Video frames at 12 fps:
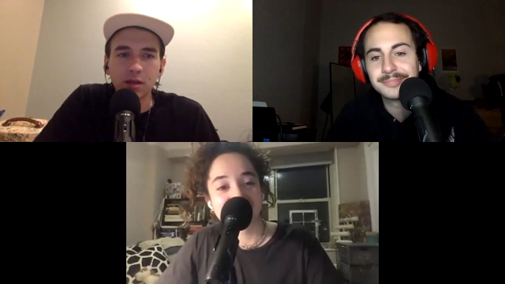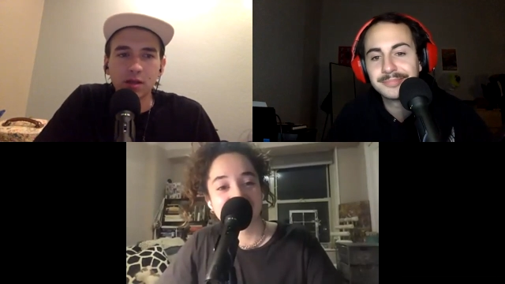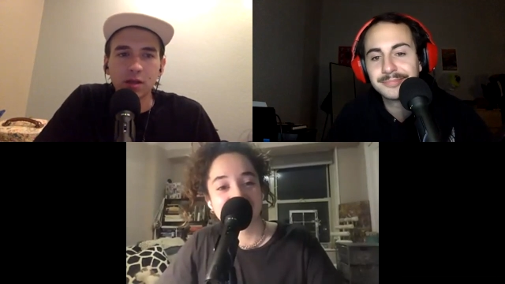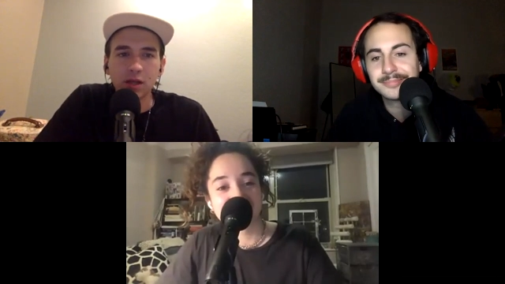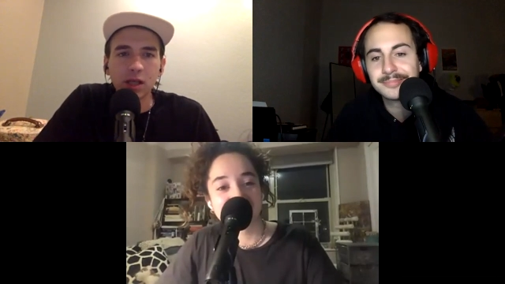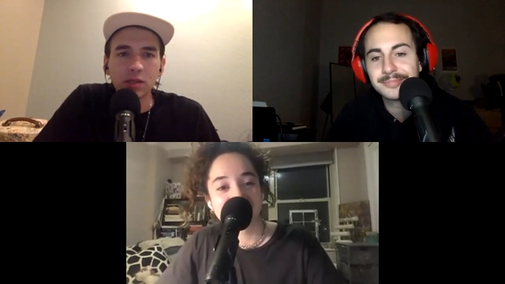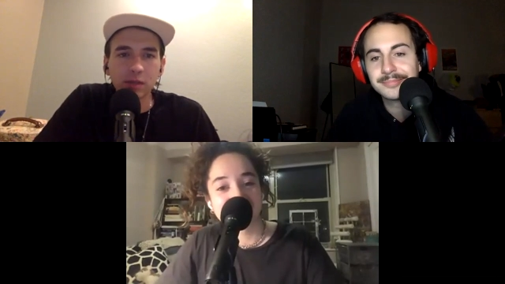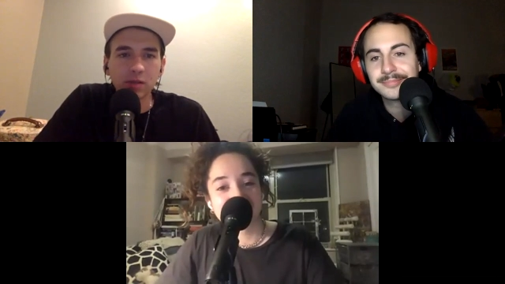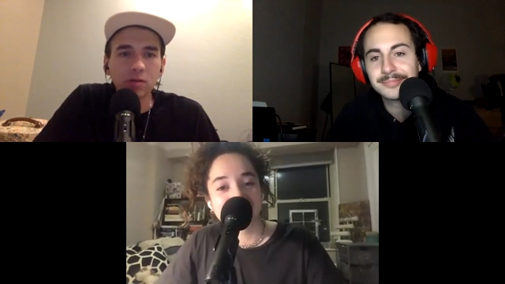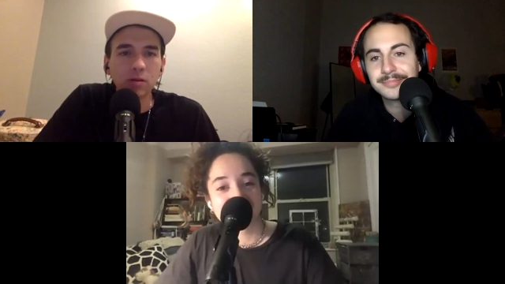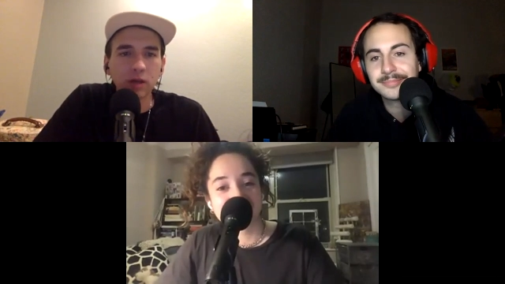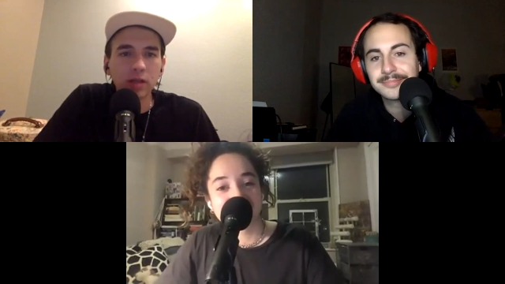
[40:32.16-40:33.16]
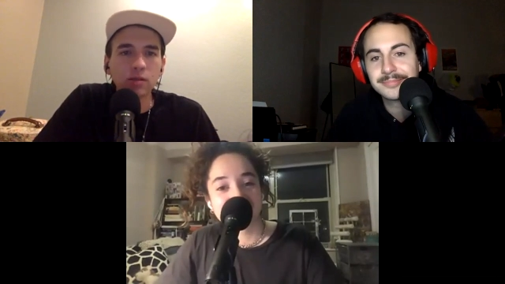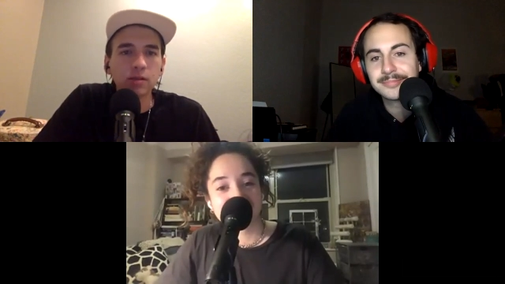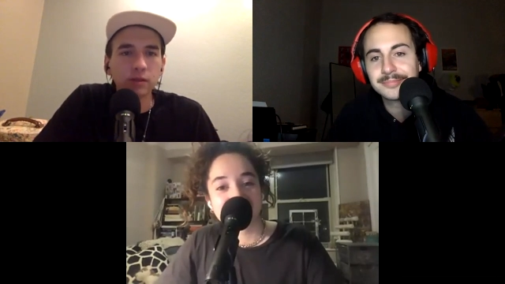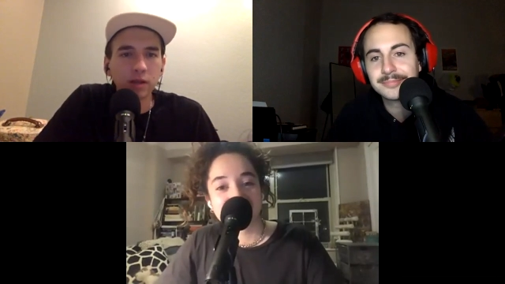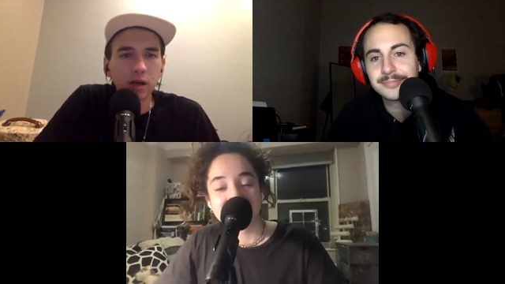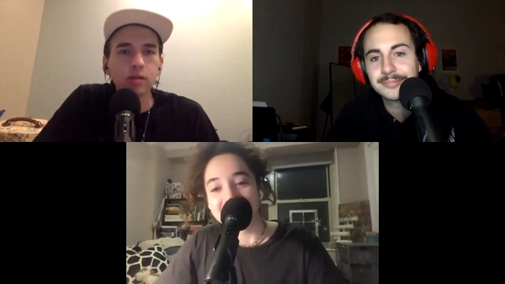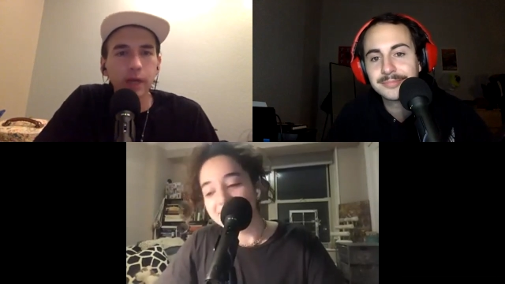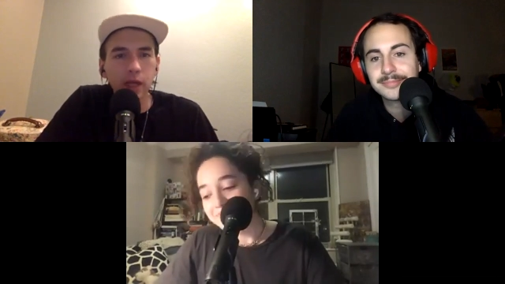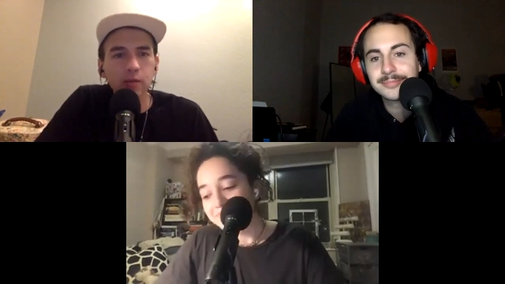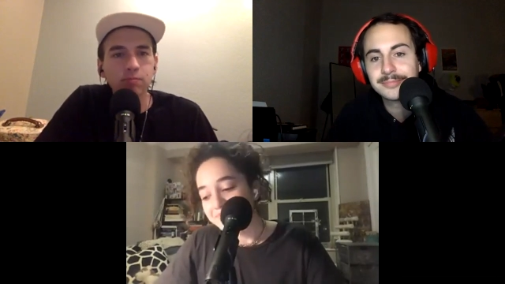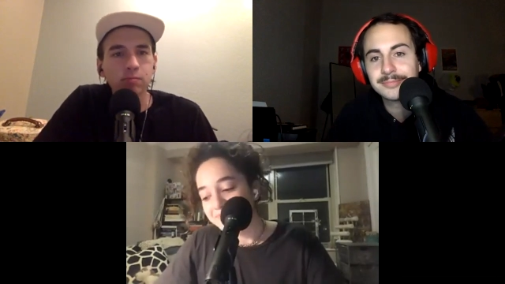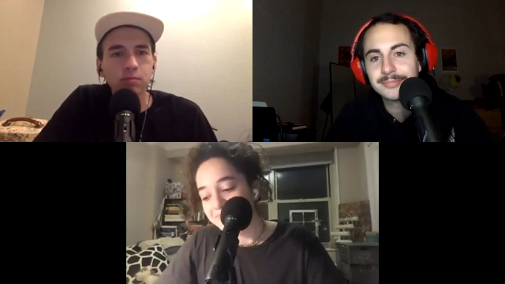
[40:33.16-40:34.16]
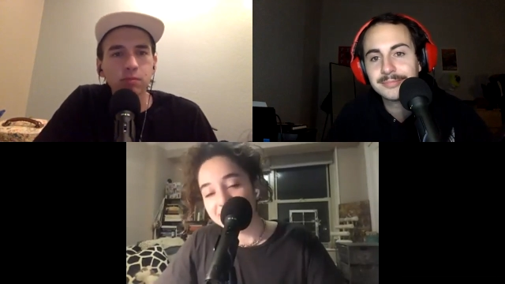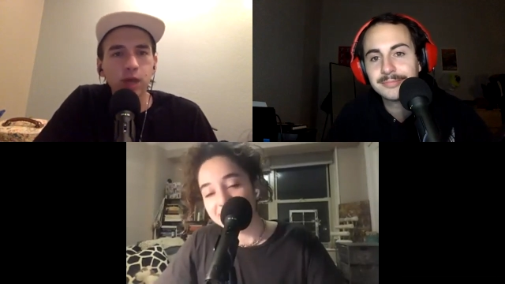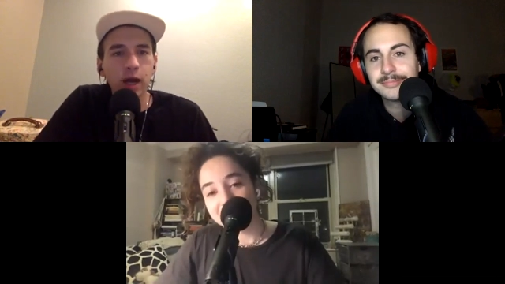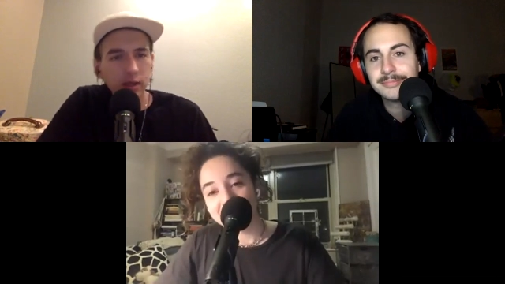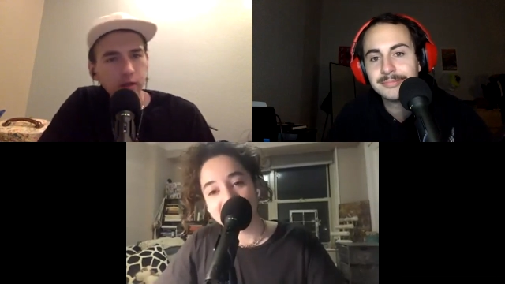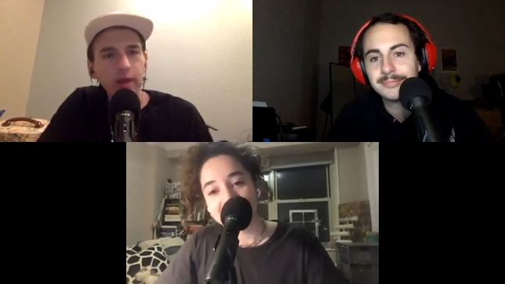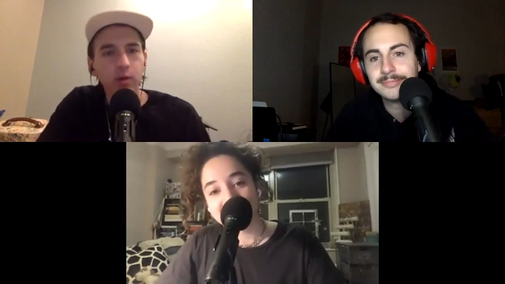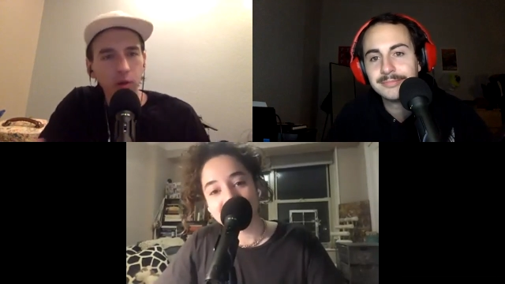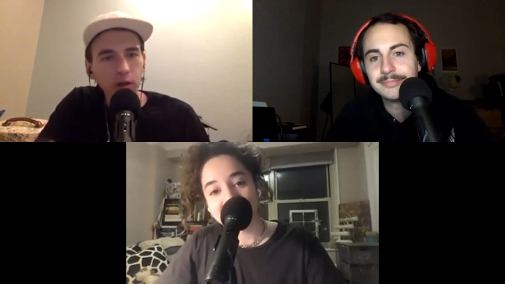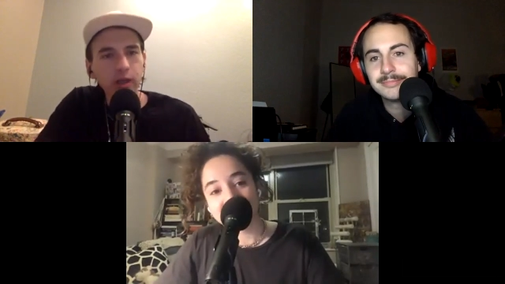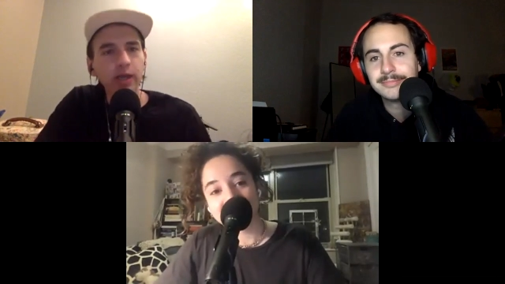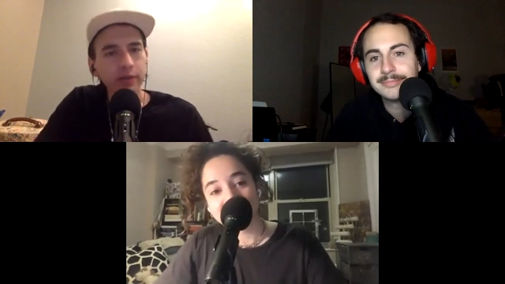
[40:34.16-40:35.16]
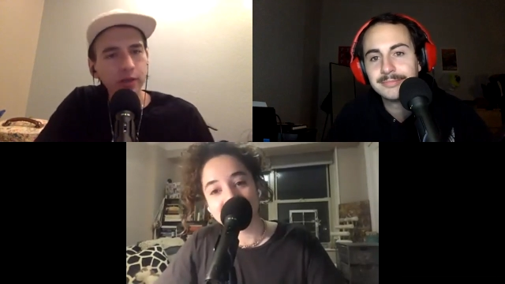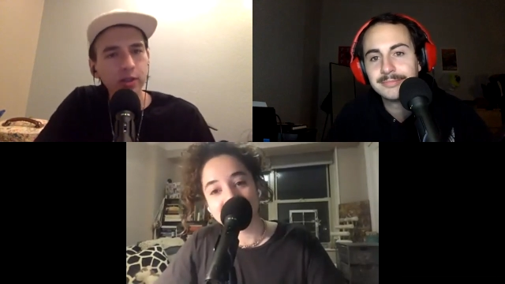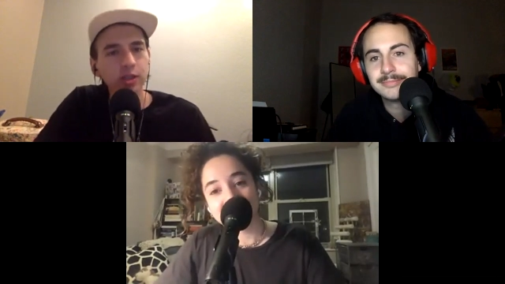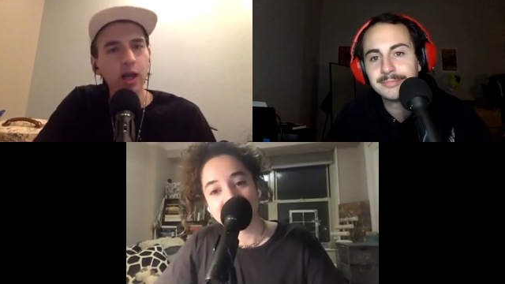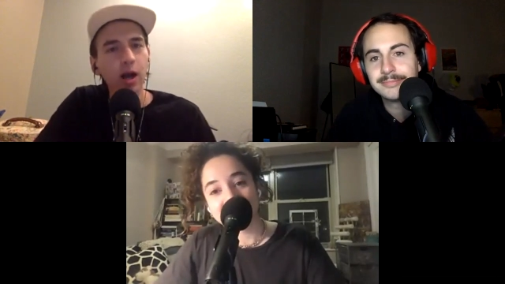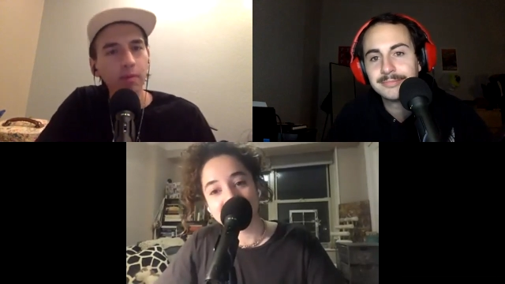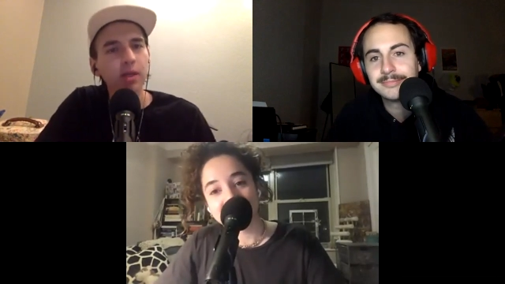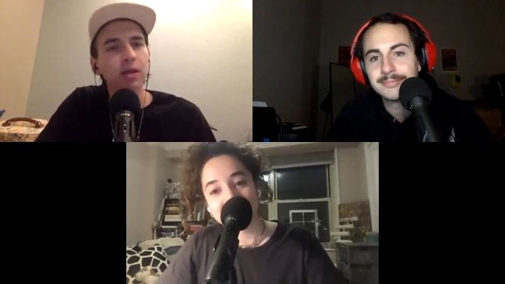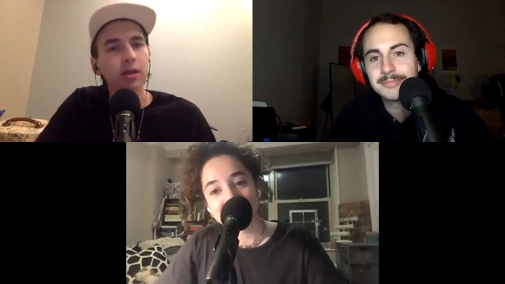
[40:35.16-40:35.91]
Speaker 1: Yeah, it's been cool getting to know you, man. How do you like working at the shop?